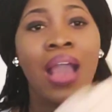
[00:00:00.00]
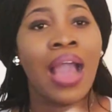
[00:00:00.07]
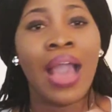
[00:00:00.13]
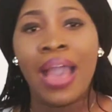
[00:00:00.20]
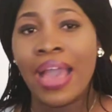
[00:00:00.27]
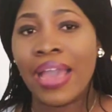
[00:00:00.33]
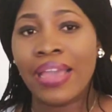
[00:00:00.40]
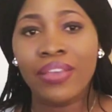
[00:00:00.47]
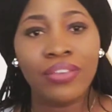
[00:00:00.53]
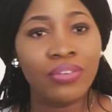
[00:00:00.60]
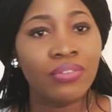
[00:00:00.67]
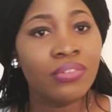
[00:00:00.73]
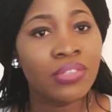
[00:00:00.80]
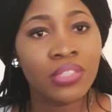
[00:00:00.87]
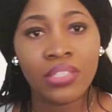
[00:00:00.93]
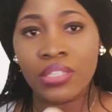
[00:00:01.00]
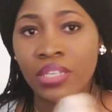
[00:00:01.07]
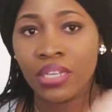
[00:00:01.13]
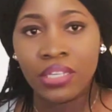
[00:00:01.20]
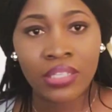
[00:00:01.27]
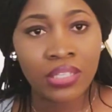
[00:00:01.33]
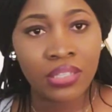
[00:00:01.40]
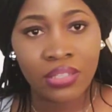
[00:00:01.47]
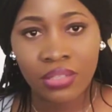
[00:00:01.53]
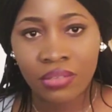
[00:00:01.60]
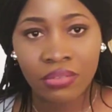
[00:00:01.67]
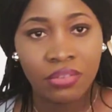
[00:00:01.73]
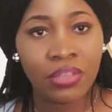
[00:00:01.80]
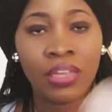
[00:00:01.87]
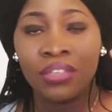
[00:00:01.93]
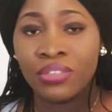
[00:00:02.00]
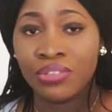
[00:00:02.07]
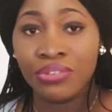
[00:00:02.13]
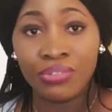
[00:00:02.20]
I used this, as